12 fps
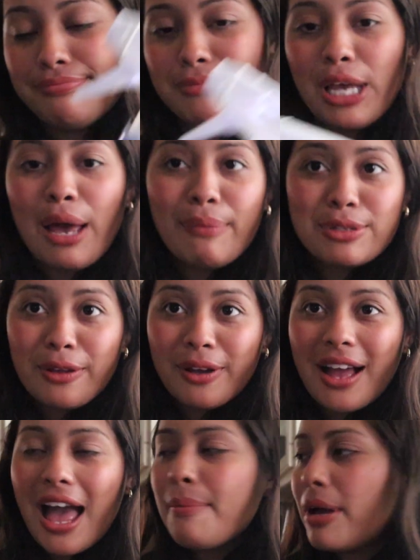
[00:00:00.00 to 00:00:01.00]
That's all I
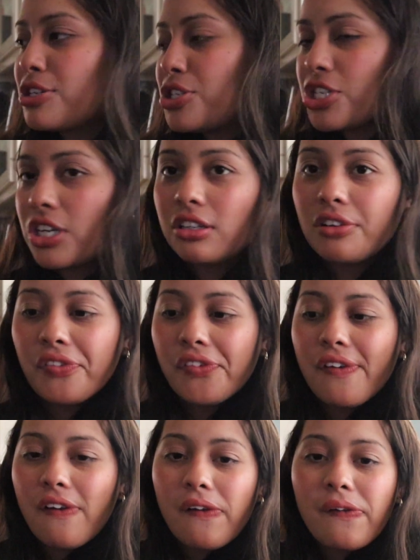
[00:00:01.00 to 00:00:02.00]
got. Emosh.
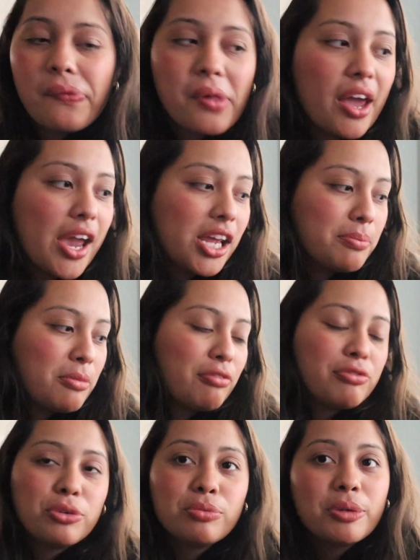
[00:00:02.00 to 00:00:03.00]
I ate my
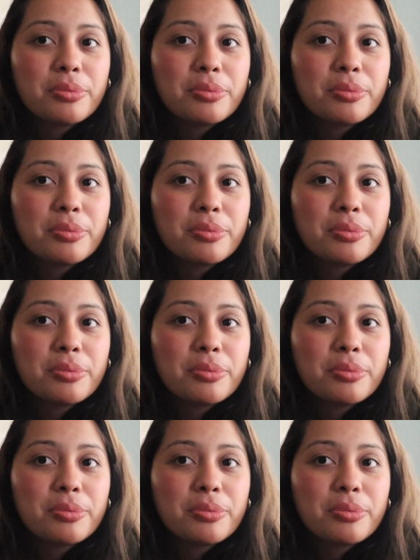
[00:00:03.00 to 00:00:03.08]
food.